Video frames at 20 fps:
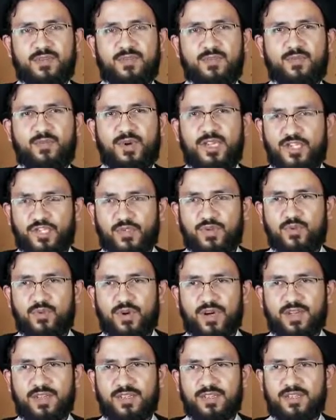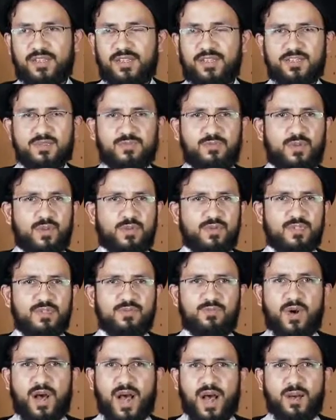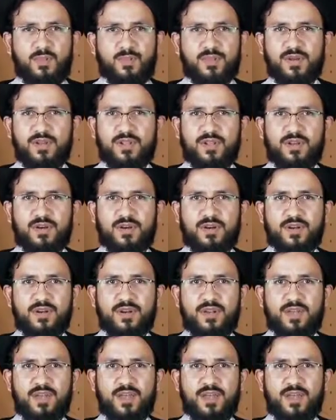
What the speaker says: Which one is most popular